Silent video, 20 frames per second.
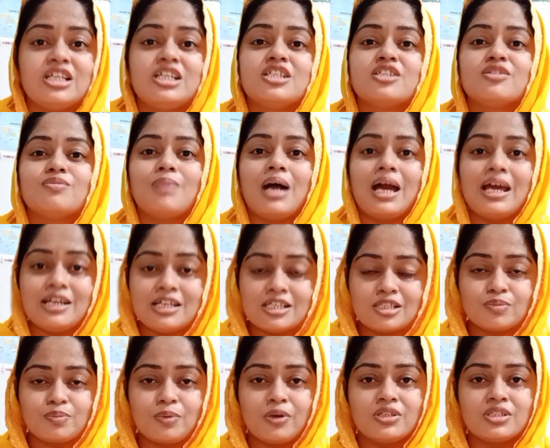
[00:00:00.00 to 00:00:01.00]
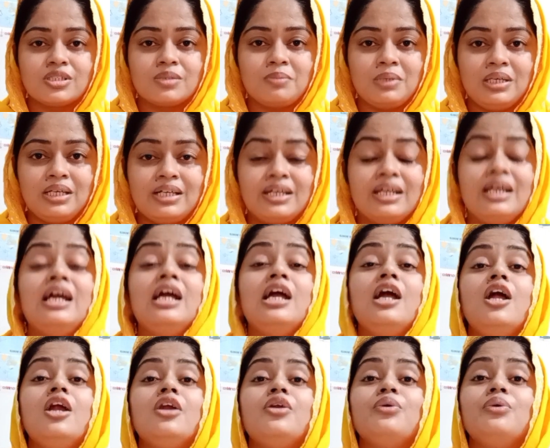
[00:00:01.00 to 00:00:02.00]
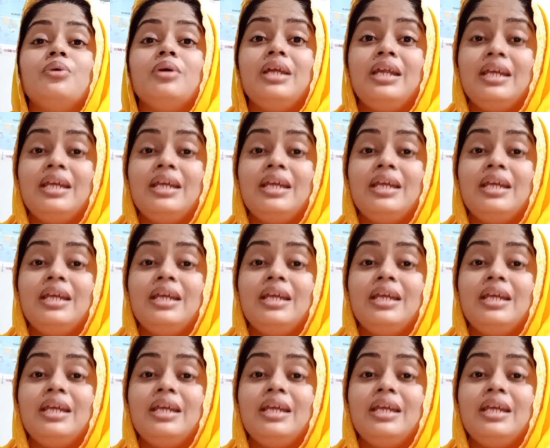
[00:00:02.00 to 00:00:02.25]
it's my responsibility to